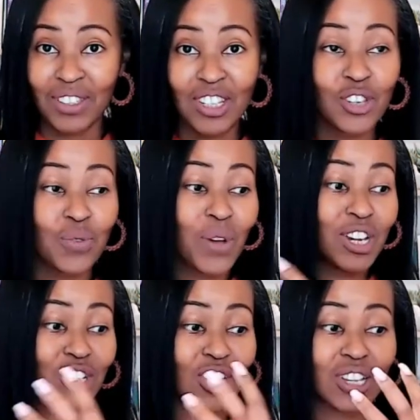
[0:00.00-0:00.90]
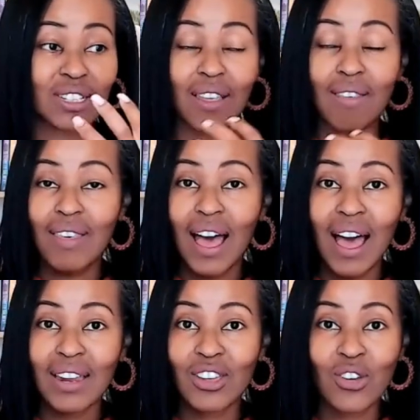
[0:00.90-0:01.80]
situations
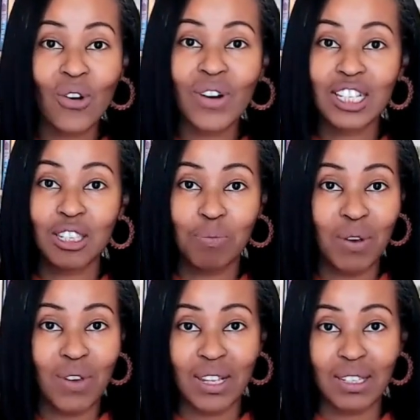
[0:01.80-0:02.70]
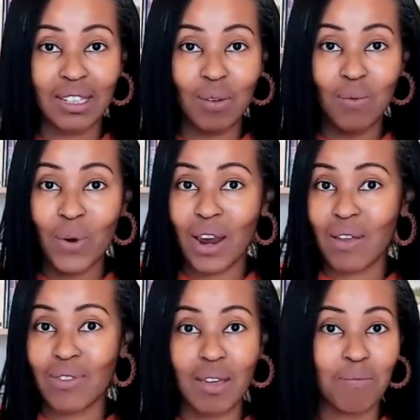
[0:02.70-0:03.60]
that you're experiencing
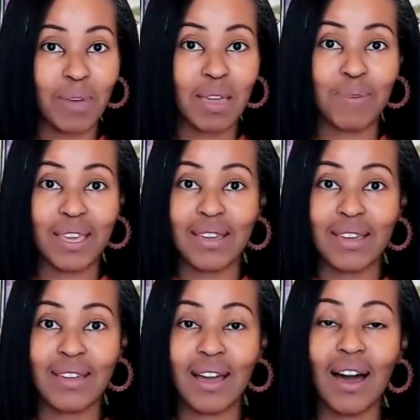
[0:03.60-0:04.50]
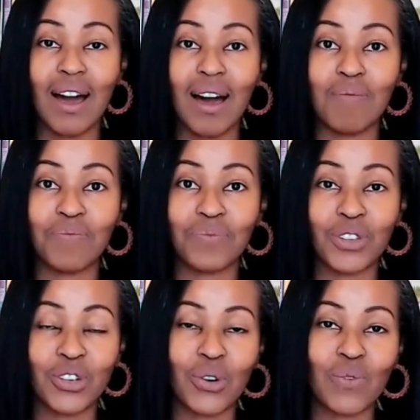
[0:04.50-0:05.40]
where they may be, um,
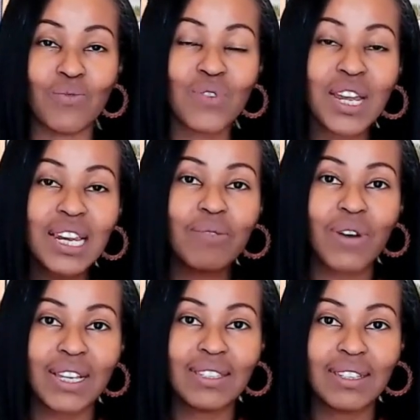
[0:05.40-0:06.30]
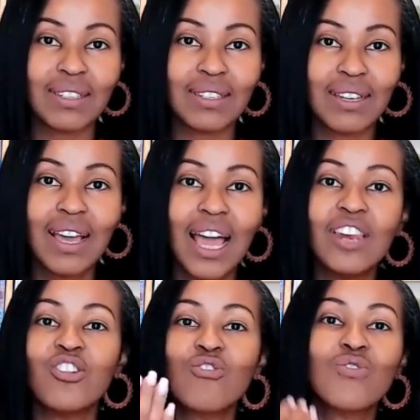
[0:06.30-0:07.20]
you know, really racist,
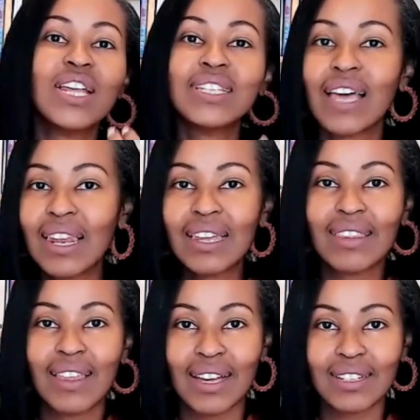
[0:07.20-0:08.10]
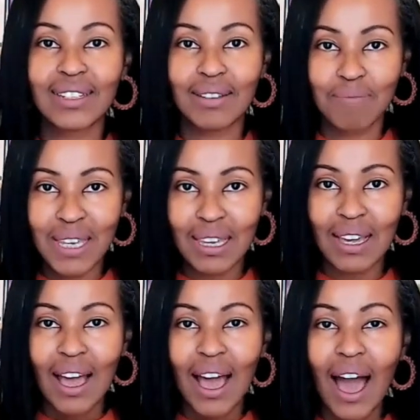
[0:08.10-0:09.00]
and you're retelling that to me,
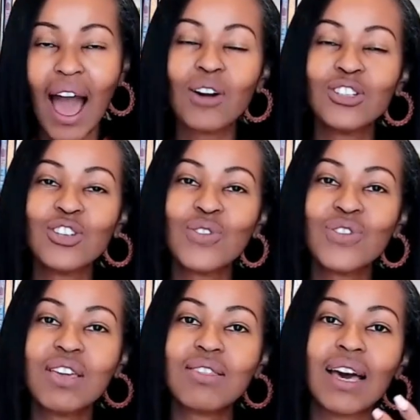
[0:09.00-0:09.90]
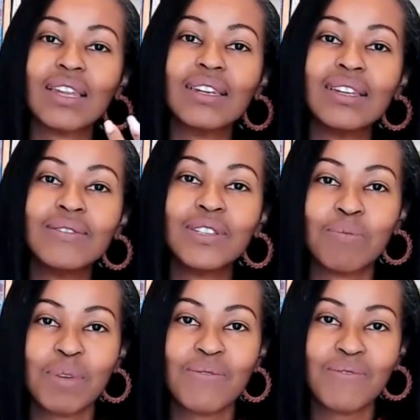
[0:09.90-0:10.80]
how do you think that leaves
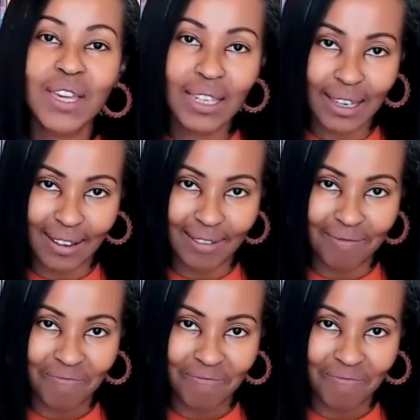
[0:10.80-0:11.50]
me feeling?